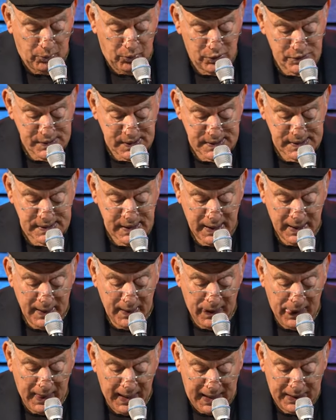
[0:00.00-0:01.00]
Moses
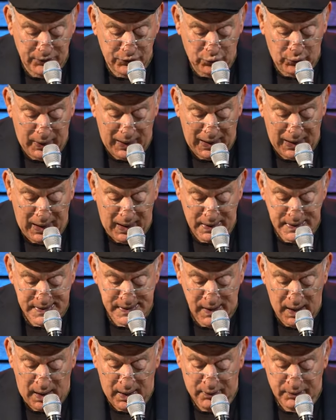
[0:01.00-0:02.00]
and to
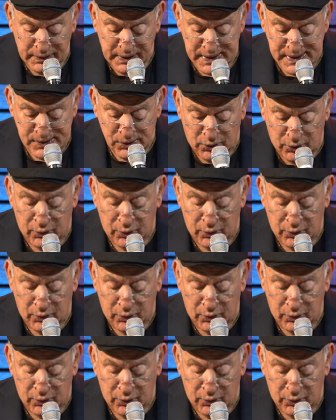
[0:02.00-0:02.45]
Eleazar, the